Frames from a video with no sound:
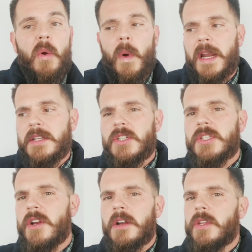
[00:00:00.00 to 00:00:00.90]
why not just
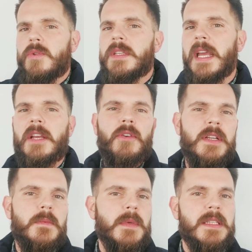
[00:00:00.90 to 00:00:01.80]
start using a
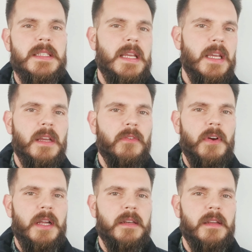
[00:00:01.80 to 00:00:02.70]
Christmas sinking
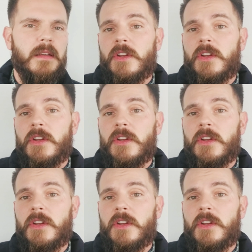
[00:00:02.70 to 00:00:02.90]
fund?